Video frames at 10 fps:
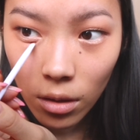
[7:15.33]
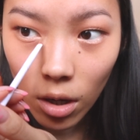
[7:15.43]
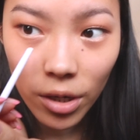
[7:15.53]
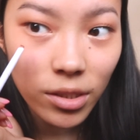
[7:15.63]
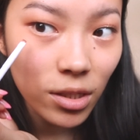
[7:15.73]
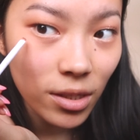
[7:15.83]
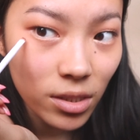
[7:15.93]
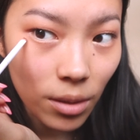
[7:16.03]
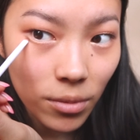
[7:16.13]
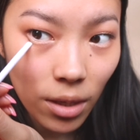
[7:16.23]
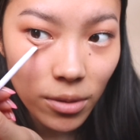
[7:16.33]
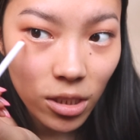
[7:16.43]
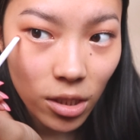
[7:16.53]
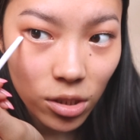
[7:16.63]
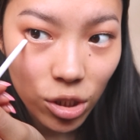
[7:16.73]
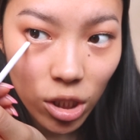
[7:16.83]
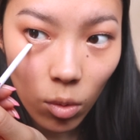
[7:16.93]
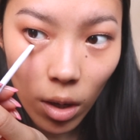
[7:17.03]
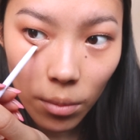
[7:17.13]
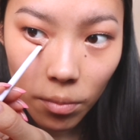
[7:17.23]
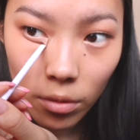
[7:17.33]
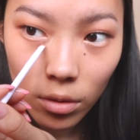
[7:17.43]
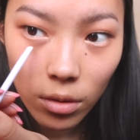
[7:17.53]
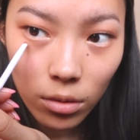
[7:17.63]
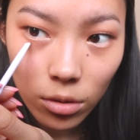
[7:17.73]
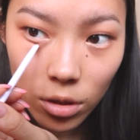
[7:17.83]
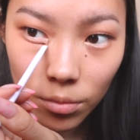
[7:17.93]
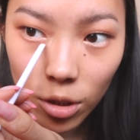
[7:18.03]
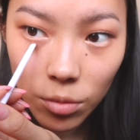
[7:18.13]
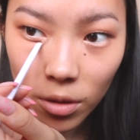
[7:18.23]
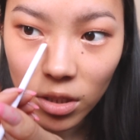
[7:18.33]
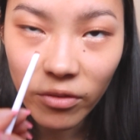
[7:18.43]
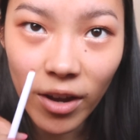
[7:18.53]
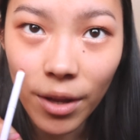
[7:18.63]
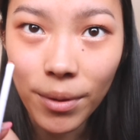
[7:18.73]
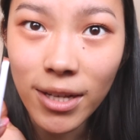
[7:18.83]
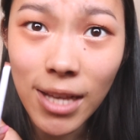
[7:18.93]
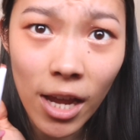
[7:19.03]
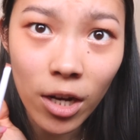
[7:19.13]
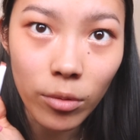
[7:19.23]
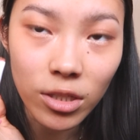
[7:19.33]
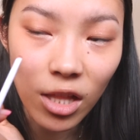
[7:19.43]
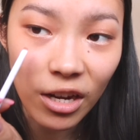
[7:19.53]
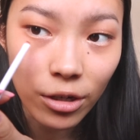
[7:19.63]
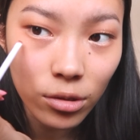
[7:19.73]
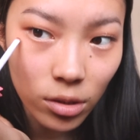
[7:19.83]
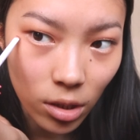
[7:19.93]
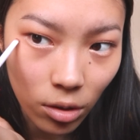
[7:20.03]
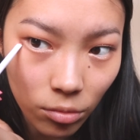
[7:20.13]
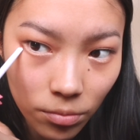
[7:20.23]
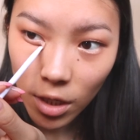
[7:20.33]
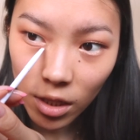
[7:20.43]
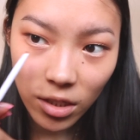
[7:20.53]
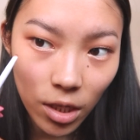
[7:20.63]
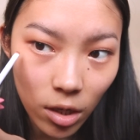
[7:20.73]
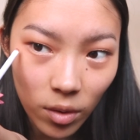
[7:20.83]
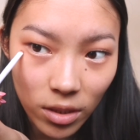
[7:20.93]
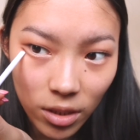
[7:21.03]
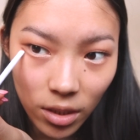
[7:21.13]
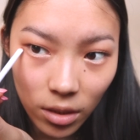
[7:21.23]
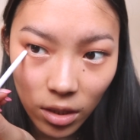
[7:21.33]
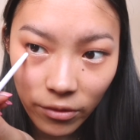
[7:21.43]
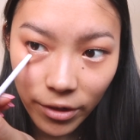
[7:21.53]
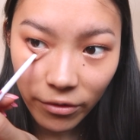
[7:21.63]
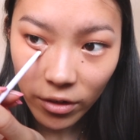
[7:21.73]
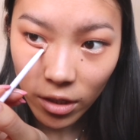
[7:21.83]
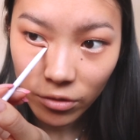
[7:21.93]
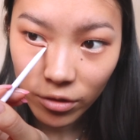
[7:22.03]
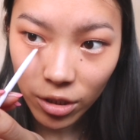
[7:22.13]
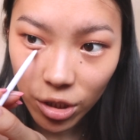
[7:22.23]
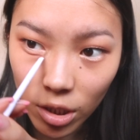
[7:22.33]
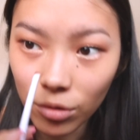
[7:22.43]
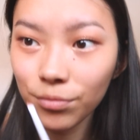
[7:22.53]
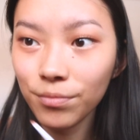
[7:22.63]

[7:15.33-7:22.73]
Honestly, sometimes it doesn't show up too much, but it's fine because I know it's there, so at least I know I did it, even if it doesn't really show.